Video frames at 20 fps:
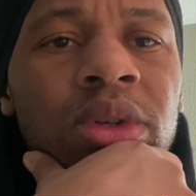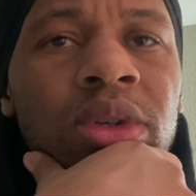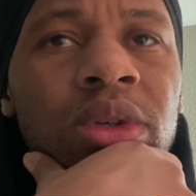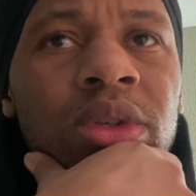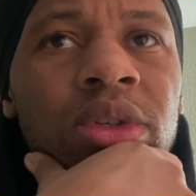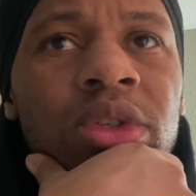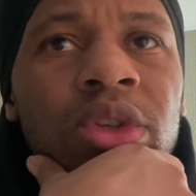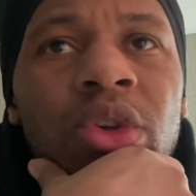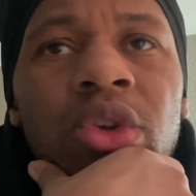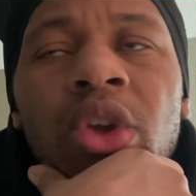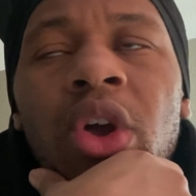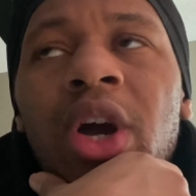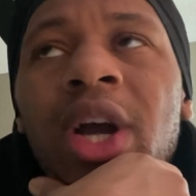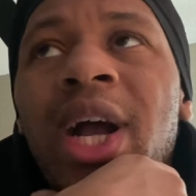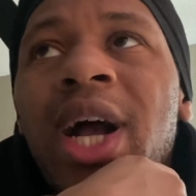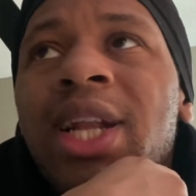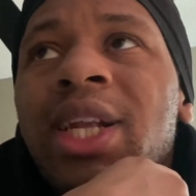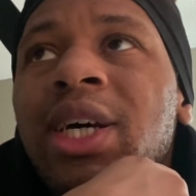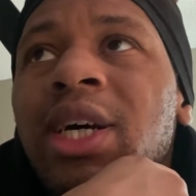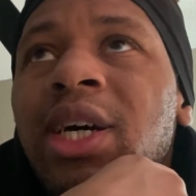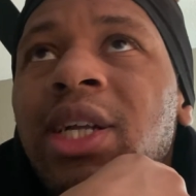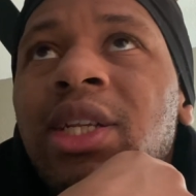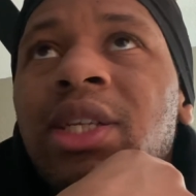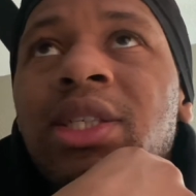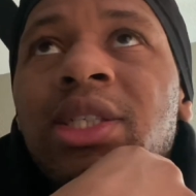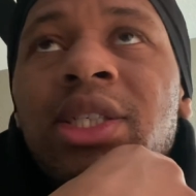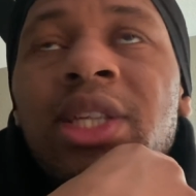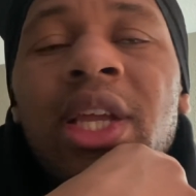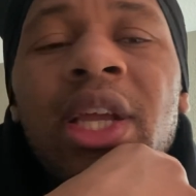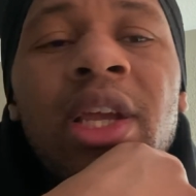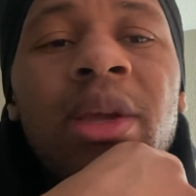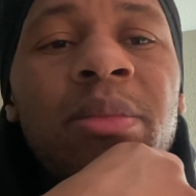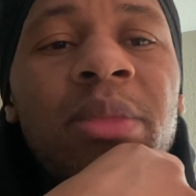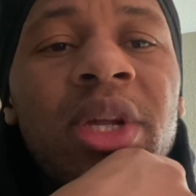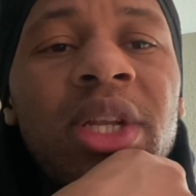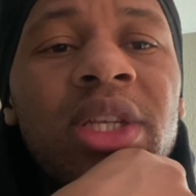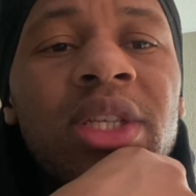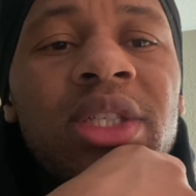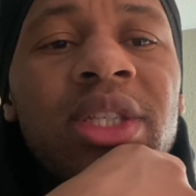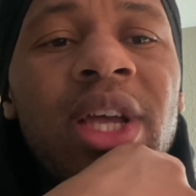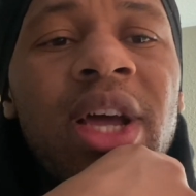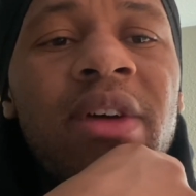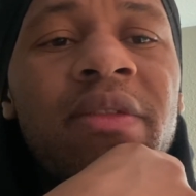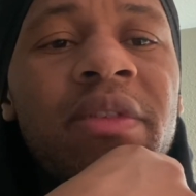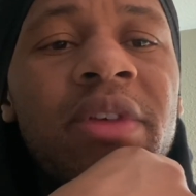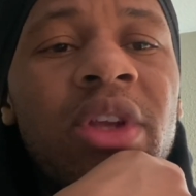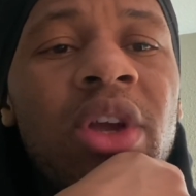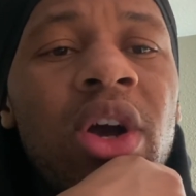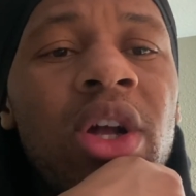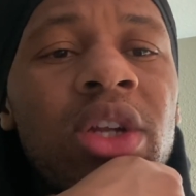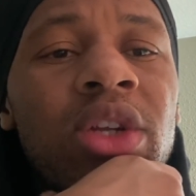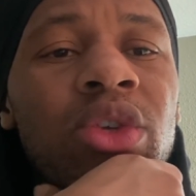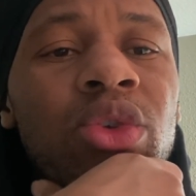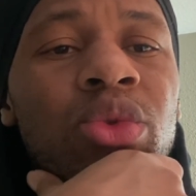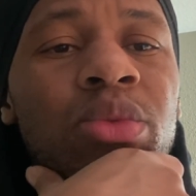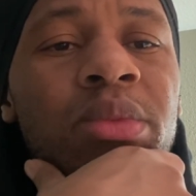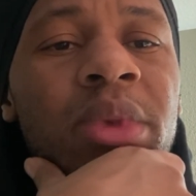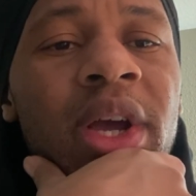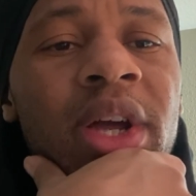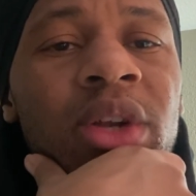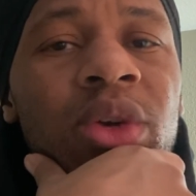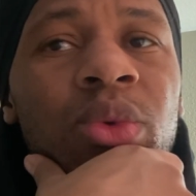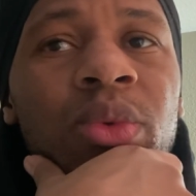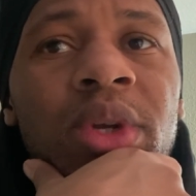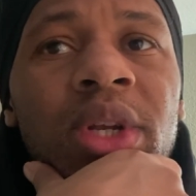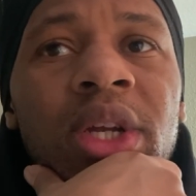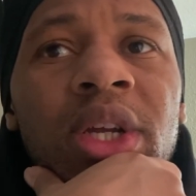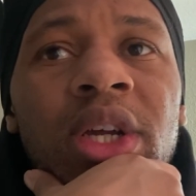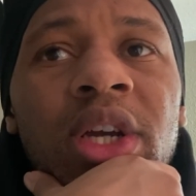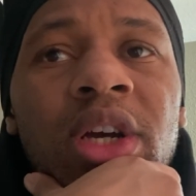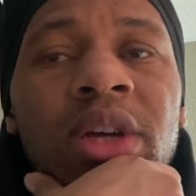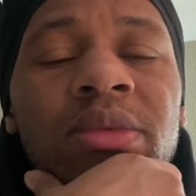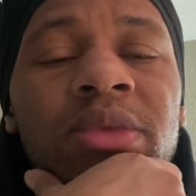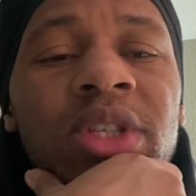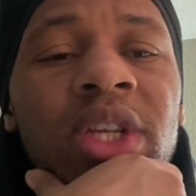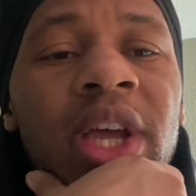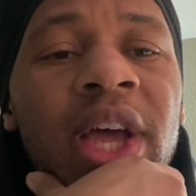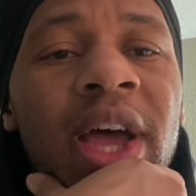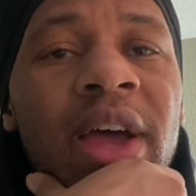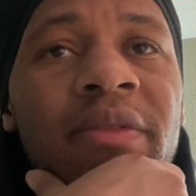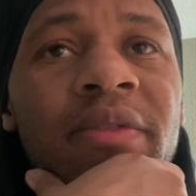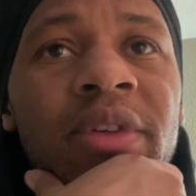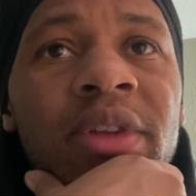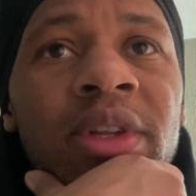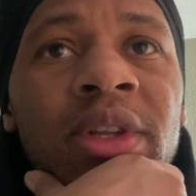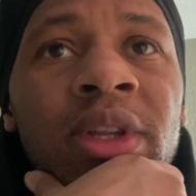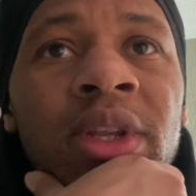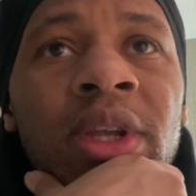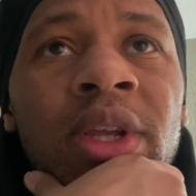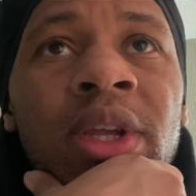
So y'all got to understand, man, it's time for y'all to do better when it comes to having